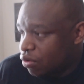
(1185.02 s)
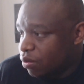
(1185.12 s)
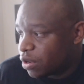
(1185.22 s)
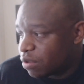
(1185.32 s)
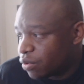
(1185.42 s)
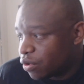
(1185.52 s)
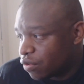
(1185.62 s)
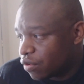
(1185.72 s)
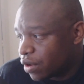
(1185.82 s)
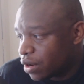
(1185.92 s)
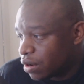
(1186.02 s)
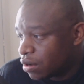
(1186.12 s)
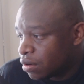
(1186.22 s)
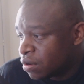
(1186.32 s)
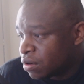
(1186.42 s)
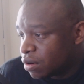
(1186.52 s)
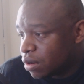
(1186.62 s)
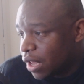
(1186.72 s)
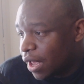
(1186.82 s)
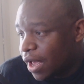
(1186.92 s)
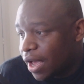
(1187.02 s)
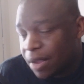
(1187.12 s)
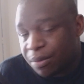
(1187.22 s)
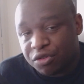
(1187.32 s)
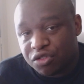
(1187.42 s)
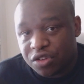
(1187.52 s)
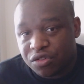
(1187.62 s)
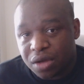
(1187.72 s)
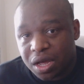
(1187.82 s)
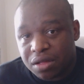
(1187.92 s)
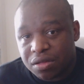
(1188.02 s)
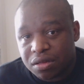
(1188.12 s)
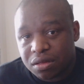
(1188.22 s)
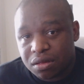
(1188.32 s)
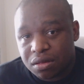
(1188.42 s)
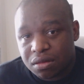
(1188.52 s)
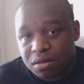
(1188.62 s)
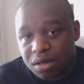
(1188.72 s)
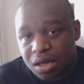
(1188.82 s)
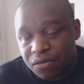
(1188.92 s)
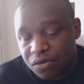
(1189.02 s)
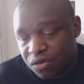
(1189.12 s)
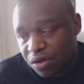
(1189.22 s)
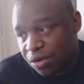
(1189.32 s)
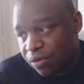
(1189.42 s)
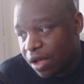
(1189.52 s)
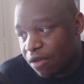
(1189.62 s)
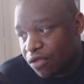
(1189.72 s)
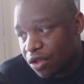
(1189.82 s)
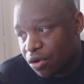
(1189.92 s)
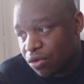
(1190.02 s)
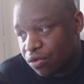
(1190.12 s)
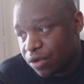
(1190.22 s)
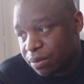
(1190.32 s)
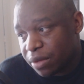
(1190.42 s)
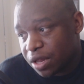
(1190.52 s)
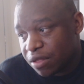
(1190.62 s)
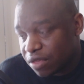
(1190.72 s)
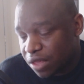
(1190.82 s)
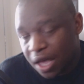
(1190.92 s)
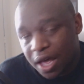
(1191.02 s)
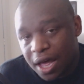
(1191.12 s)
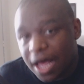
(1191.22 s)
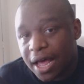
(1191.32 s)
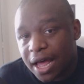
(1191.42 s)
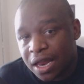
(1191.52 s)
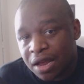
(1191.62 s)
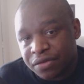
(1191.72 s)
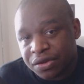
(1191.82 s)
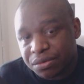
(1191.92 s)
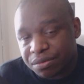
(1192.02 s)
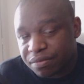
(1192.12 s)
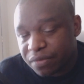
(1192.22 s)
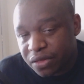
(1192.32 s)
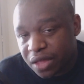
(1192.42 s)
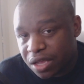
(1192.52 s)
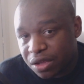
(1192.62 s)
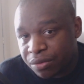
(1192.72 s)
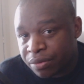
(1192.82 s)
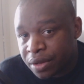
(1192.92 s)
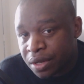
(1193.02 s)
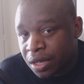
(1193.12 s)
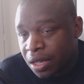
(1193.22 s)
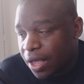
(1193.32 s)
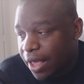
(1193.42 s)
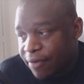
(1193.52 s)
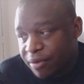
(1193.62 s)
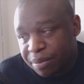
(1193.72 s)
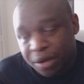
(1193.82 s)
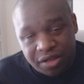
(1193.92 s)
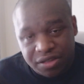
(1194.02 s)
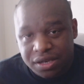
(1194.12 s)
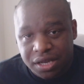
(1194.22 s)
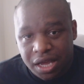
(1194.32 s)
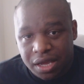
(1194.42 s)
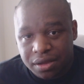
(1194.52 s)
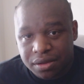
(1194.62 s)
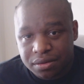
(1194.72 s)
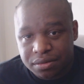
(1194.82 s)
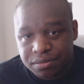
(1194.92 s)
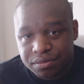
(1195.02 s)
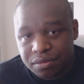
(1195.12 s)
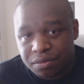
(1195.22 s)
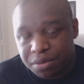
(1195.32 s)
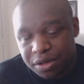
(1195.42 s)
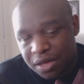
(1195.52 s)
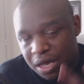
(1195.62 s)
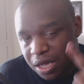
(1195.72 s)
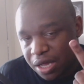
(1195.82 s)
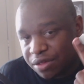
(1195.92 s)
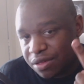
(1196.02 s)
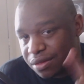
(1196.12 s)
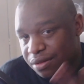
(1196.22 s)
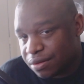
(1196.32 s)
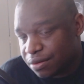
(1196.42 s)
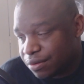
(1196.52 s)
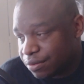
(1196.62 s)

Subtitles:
Stupid computer screen. Yeah, I appreciate you guys, and if you stuck around for the whole 20 minutes, yeah, I love you. Thank you. Have a blessed day. Peace out, guys.